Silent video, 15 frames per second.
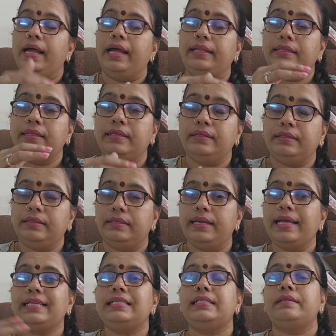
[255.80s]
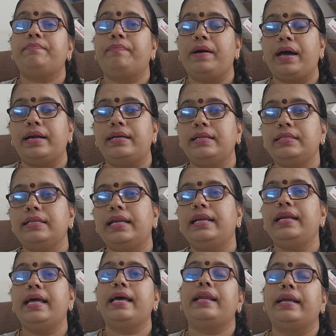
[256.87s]
And the next part is
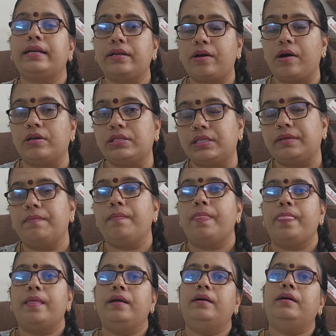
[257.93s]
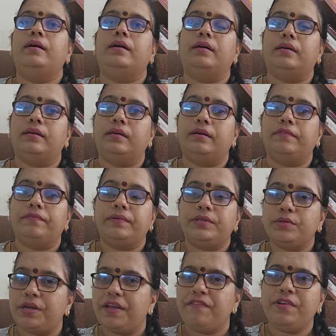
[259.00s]
indirect cost. To
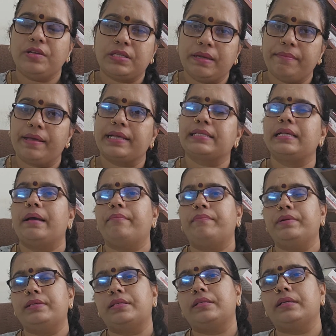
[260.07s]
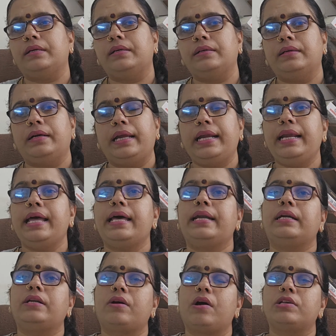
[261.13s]
give you some examples,
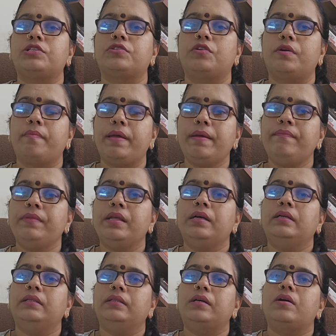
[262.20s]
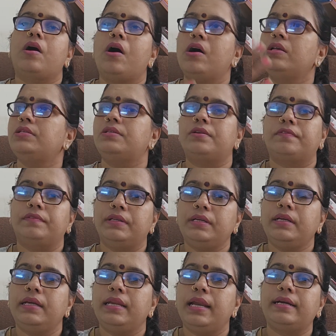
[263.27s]
indirect cost could be the cost of the
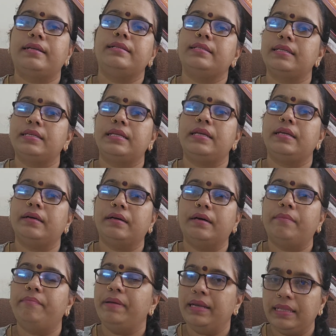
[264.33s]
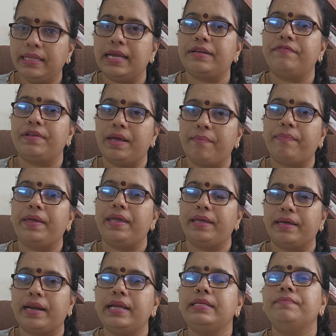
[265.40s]
electricity bill that we are
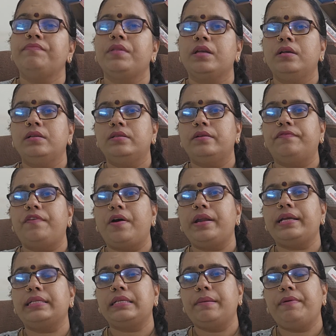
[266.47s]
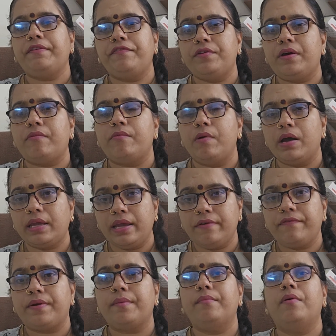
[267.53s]
paying, right? So for example, if you are
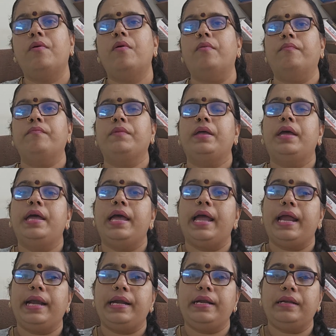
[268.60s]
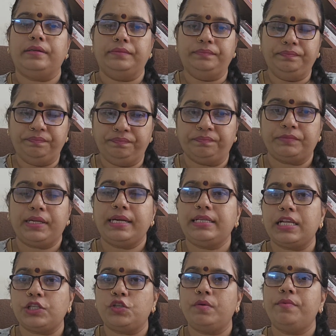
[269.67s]
working from home and let's
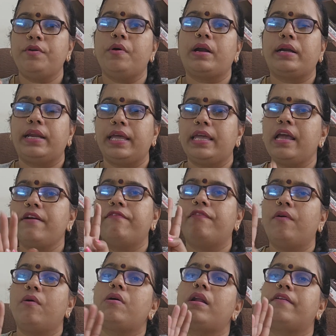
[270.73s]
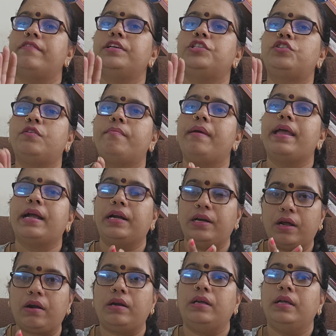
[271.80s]
assume you are taking 4 hours to make a
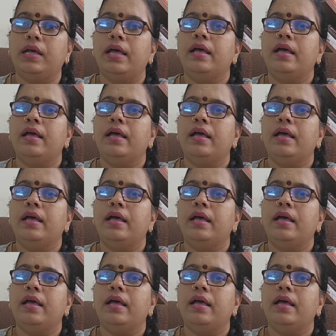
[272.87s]
doll.